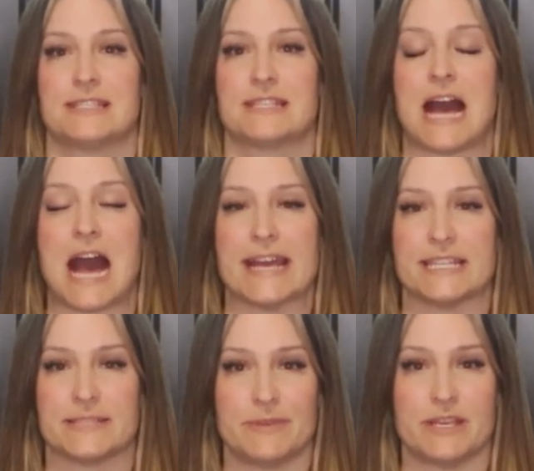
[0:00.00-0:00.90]
is the
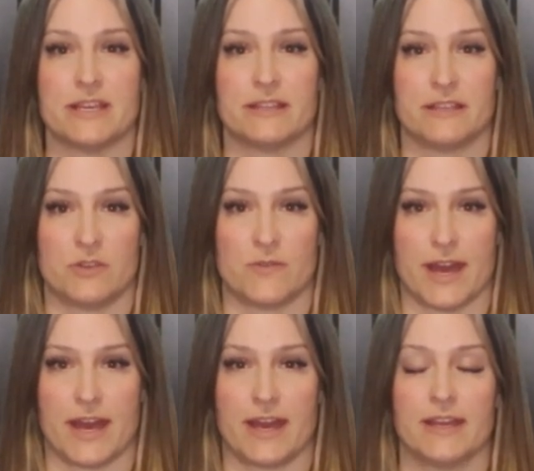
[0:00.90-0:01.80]
highest peak in the
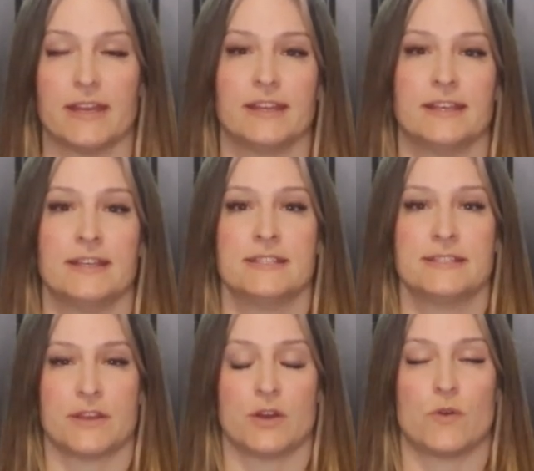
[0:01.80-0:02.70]
UK.
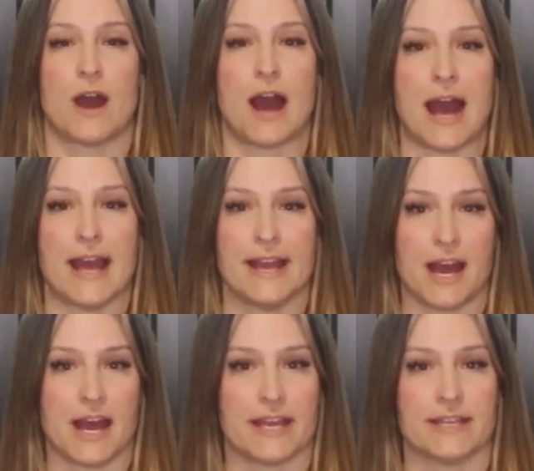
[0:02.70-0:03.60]
So I
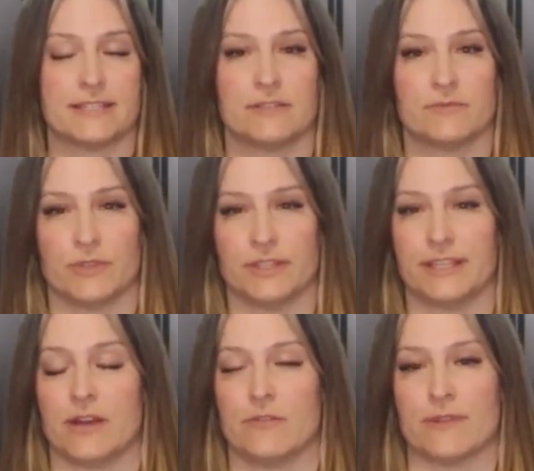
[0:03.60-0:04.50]
hiked
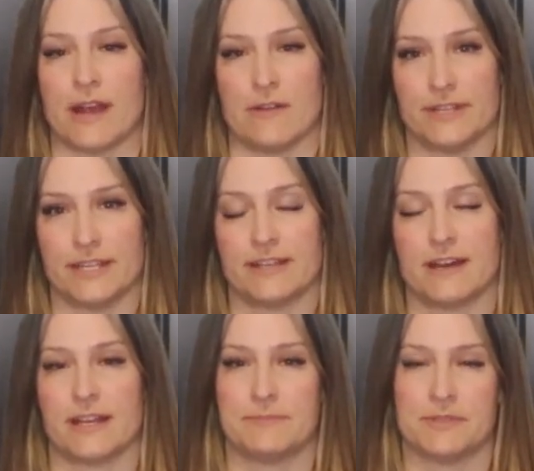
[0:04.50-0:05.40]
really around it,
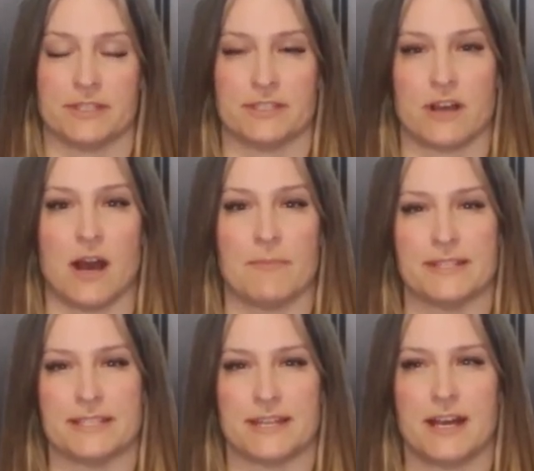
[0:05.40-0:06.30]
not up to the top.
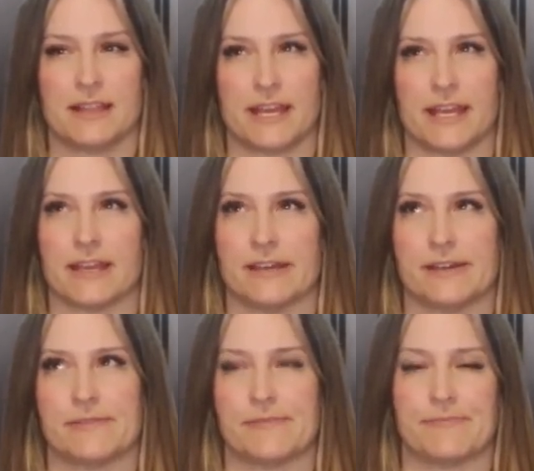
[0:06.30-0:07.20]
It's not like
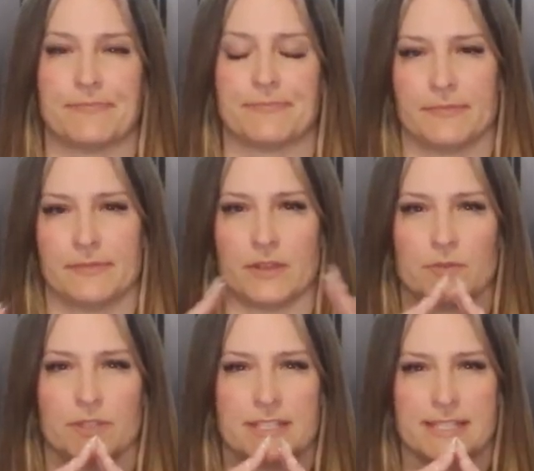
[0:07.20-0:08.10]
a
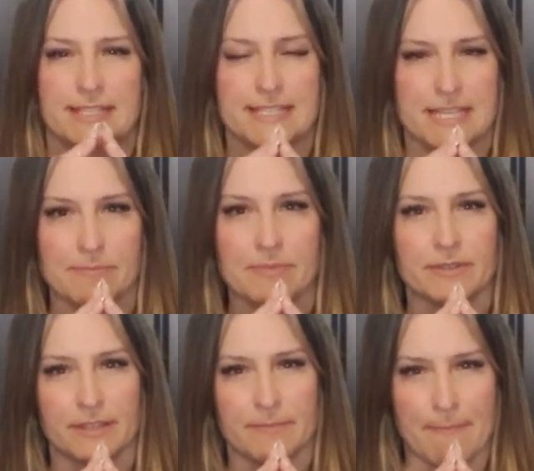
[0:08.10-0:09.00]
really steep
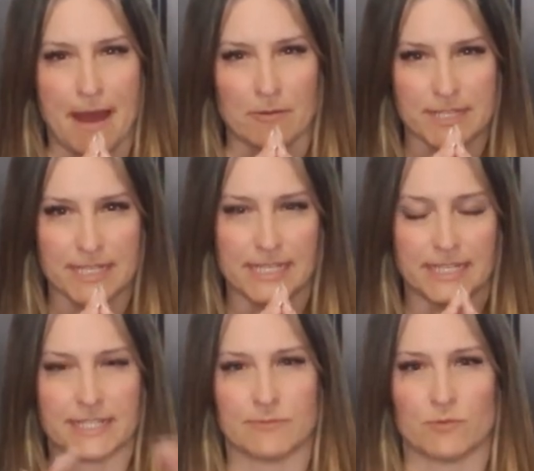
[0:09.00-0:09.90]
mountain,
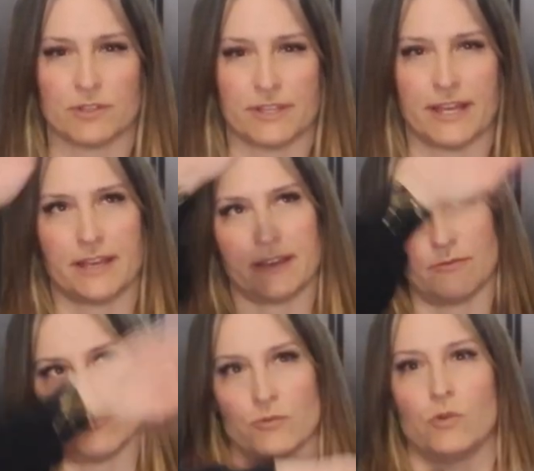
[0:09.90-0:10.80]
it's more like
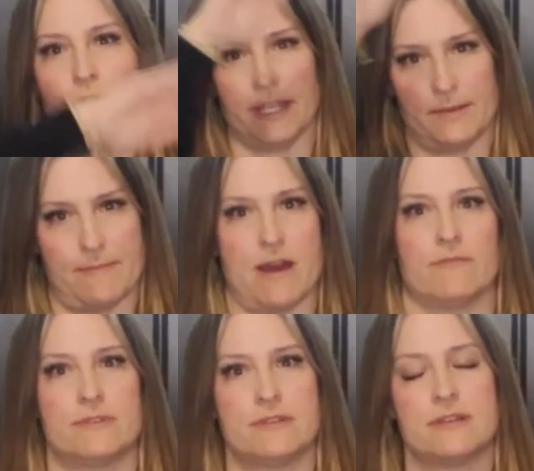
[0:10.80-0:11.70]
a rolling
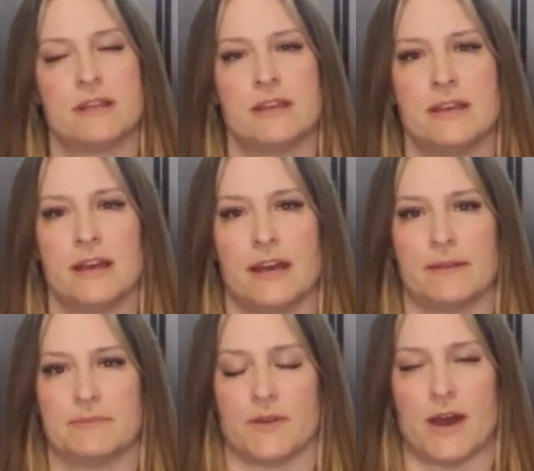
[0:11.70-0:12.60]
mountain.
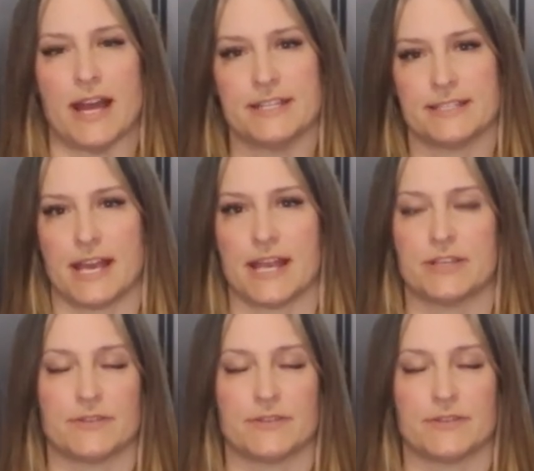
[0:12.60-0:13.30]
So I just hiked